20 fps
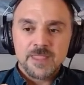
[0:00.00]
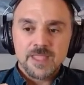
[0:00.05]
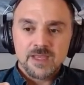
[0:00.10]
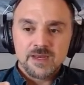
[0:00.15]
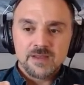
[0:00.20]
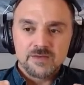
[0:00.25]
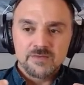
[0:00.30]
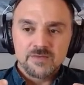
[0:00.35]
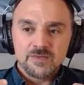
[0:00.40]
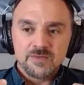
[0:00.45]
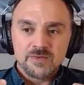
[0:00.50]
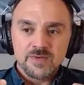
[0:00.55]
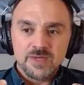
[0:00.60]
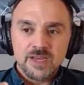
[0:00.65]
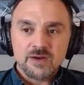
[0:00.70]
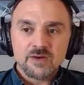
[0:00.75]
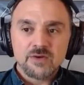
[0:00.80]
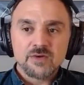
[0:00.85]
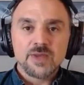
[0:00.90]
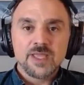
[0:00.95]
kind of
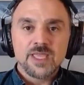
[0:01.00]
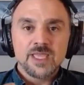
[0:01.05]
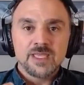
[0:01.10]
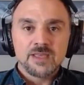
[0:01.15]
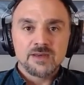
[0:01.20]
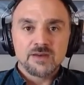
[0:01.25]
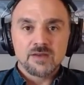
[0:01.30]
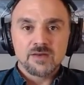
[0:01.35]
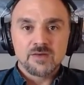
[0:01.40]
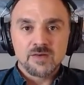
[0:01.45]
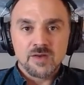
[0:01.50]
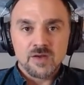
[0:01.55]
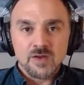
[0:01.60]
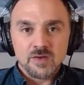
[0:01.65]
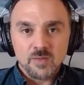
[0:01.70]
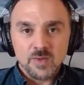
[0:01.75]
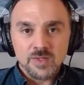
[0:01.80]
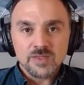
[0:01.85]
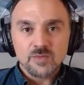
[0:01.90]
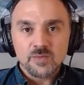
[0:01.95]
narrow in on
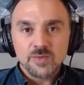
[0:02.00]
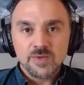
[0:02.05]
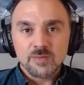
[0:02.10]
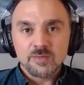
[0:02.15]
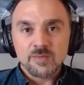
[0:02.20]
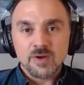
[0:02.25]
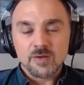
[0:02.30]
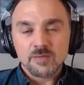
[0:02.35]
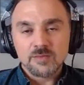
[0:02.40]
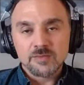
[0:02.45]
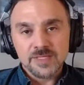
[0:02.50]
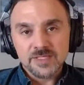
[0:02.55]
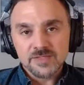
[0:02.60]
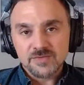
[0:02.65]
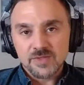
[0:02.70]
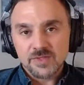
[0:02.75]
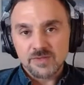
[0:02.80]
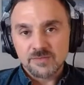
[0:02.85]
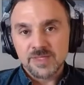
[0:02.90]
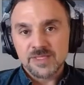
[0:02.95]
what the real problem is
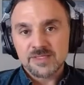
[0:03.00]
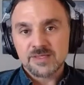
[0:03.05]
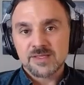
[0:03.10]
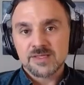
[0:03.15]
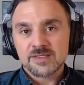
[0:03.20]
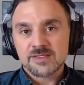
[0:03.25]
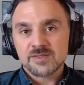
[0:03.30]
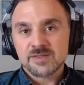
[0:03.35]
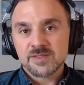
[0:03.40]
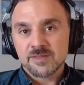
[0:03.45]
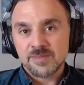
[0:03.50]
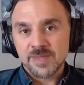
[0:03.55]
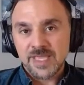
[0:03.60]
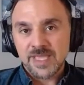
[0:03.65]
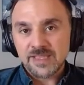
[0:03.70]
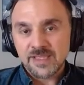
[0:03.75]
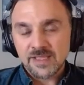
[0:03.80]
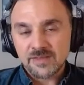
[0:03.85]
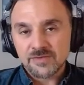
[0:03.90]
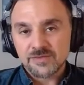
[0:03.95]
for the business, the
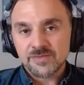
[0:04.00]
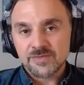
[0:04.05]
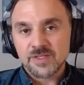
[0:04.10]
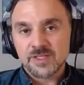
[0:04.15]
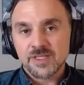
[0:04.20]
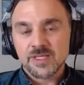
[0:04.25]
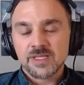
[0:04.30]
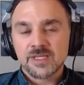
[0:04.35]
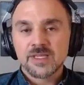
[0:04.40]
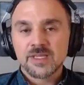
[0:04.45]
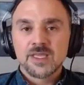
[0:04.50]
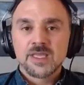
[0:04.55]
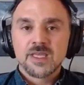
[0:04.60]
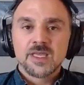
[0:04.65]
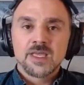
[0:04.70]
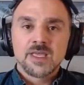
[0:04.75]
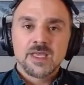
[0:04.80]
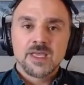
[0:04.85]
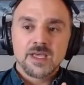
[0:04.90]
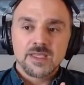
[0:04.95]
pain that they're feeling,
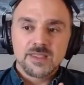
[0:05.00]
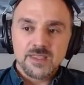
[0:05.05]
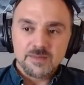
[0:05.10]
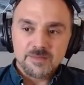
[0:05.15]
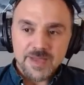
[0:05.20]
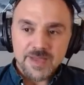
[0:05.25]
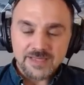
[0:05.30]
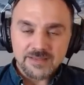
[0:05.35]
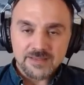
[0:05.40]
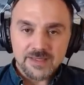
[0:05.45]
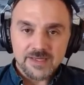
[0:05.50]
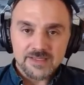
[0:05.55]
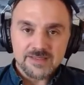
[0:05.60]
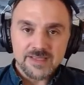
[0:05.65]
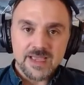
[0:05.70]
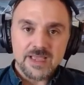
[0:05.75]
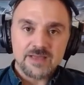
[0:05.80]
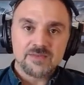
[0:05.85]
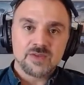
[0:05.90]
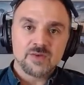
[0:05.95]
the impact that
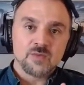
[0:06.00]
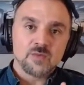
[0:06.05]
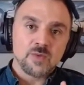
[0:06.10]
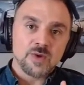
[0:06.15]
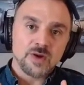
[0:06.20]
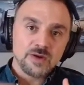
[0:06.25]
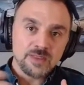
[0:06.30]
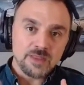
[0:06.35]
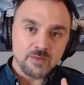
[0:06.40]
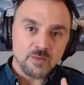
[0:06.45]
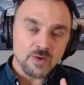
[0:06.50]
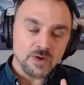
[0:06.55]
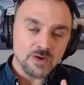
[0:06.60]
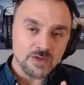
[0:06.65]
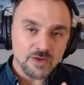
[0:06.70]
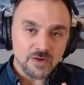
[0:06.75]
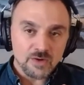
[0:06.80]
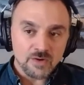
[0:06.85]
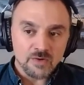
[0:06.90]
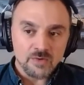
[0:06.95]
it's having, where do they want
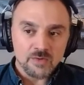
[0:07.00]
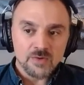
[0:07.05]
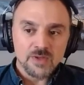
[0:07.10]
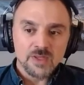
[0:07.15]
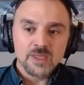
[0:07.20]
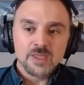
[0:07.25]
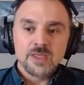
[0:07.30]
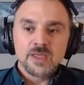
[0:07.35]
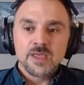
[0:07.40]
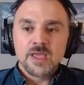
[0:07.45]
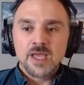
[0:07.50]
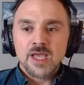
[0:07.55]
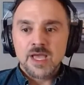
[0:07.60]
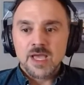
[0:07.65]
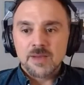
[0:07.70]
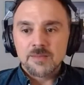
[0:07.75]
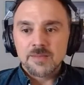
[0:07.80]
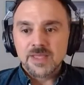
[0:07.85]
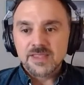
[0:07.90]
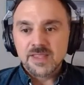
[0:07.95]
to go?
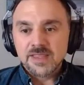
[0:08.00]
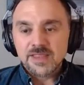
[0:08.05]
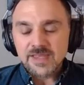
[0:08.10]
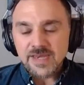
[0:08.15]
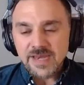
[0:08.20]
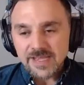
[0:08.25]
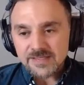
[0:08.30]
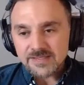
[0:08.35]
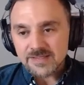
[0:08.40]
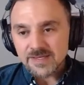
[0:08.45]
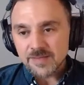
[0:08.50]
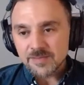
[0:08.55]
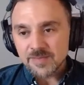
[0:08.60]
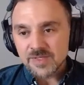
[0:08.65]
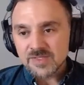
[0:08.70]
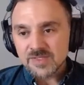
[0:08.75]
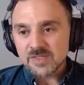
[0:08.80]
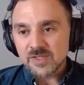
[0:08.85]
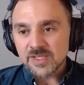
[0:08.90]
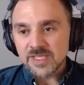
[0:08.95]
And then the next step
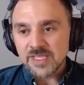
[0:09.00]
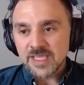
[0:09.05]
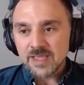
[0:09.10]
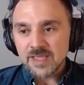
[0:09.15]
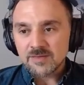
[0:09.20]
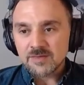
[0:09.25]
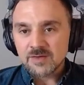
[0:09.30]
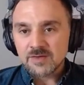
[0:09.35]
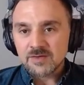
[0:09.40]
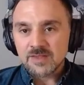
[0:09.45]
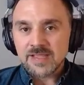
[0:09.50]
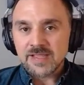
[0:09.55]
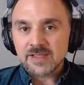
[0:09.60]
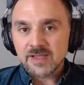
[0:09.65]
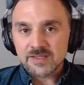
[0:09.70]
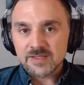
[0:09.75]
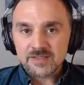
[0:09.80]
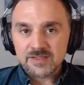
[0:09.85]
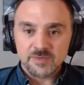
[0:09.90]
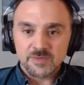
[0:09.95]
is looking at
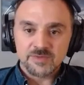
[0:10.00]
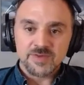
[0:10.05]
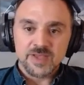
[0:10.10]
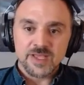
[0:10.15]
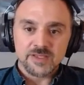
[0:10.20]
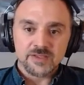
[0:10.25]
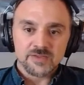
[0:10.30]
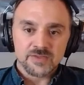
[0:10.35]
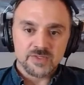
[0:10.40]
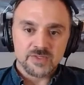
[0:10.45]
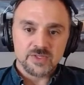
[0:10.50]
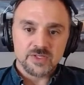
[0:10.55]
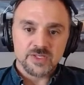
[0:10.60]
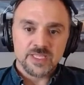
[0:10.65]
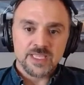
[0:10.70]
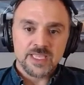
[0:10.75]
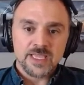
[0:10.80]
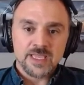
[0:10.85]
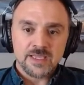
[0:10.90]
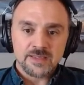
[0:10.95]
that customer value. So
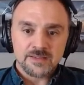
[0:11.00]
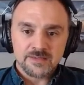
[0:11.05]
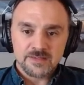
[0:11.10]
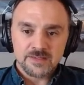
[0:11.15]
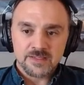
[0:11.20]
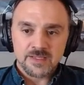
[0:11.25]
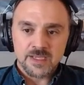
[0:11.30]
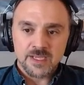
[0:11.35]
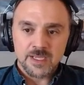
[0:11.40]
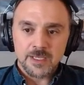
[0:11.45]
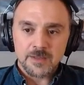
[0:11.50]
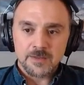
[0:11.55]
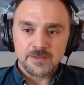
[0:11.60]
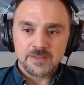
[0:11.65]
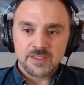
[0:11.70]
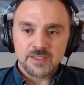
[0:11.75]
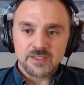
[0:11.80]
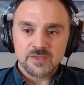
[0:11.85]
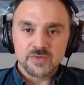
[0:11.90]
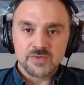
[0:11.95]
looking at
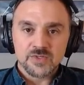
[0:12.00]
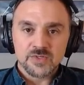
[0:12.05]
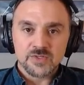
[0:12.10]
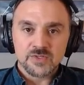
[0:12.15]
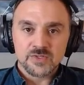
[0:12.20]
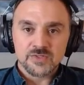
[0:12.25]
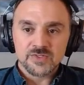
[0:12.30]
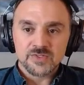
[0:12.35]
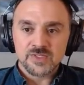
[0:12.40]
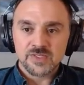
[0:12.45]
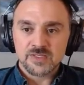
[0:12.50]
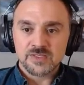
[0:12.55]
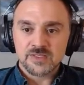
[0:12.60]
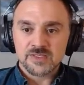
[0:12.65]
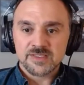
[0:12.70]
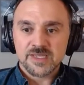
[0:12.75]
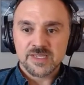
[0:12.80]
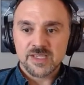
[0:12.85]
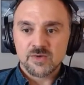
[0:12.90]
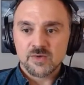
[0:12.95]
the users, the
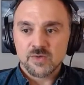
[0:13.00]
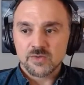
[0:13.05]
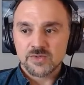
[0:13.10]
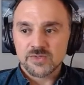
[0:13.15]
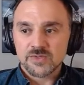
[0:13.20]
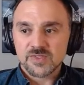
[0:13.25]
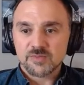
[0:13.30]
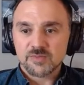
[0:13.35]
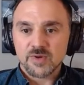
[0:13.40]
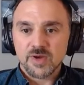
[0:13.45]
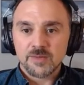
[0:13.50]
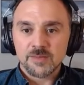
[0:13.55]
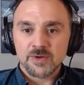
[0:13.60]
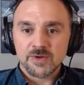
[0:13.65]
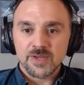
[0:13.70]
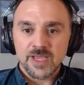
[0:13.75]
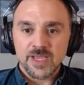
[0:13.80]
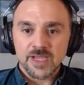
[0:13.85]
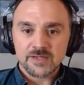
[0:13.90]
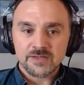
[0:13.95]
stakeholders, the
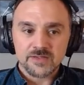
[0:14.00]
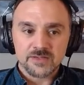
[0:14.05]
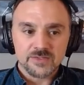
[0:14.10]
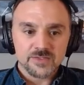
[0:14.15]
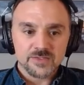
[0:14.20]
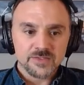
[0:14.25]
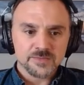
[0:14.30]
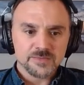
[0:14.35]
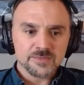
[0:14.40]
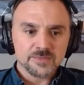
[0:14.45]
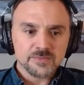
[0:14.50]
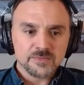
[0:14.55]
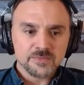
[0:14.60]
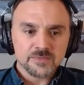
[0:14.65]
primary actors.